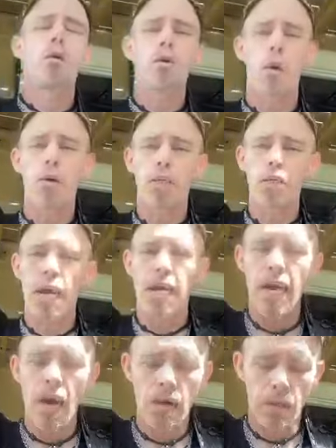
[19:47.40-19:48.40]
were going to
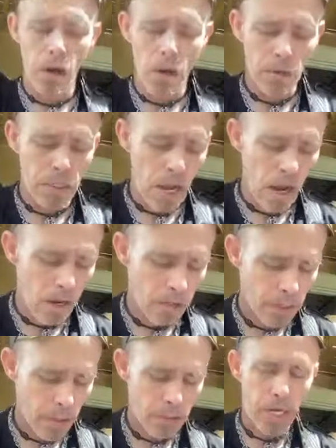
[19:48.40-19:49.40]
check out of the hotel,
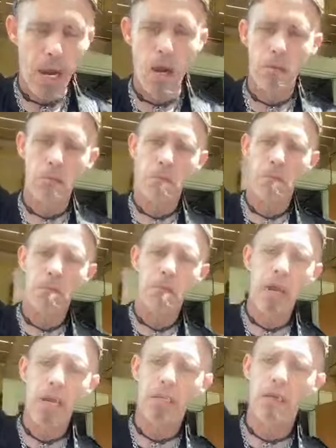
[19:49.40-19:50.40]
and they were down
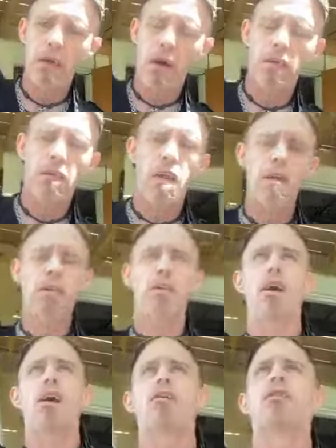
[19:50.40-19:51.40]
at the concierge
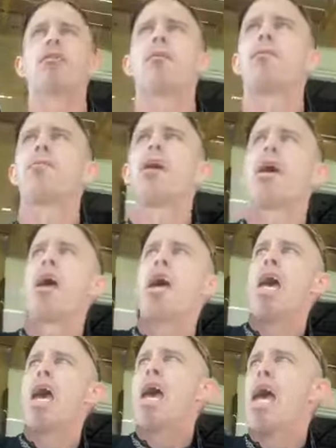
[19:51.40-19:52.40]
desk,
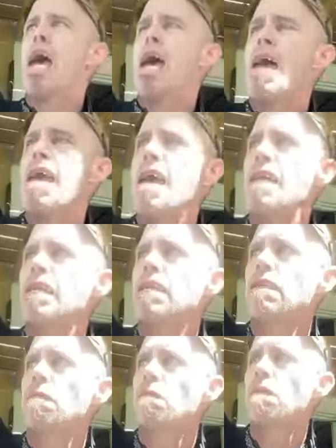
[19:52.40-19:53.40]

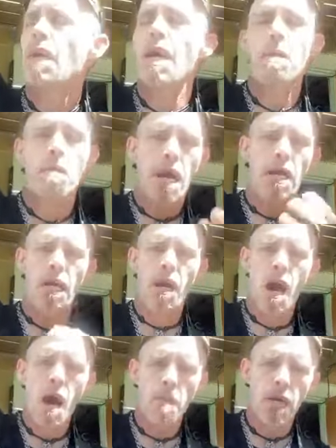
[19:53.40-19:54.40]
and they made a
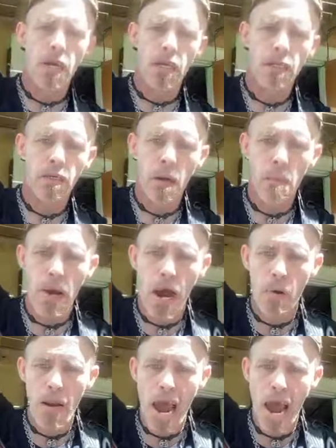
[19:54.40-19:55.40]
comment
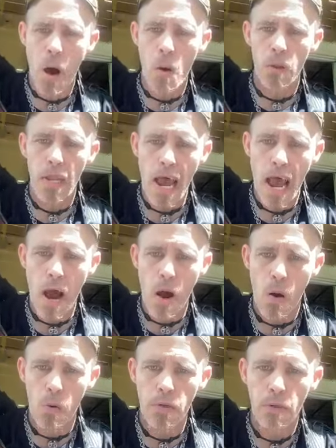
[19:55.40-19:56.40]
about how
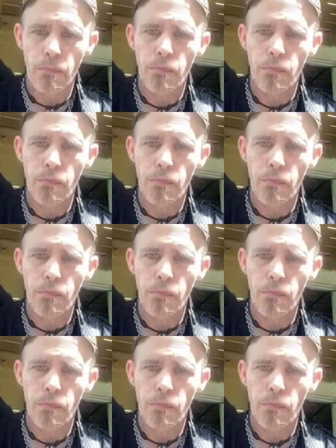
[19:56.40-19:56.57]
loud